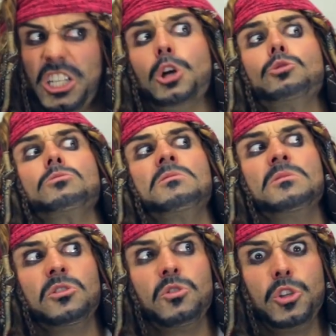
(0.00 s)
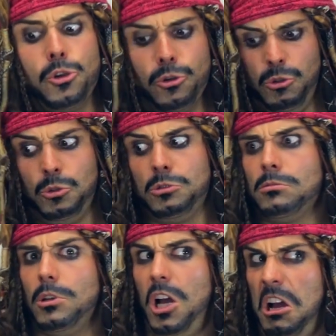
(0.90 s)
I don't use...
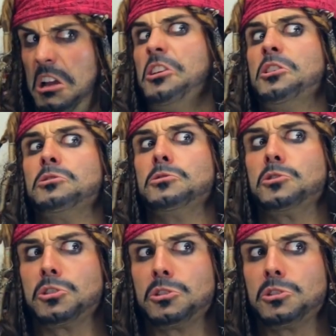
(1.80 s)
irons.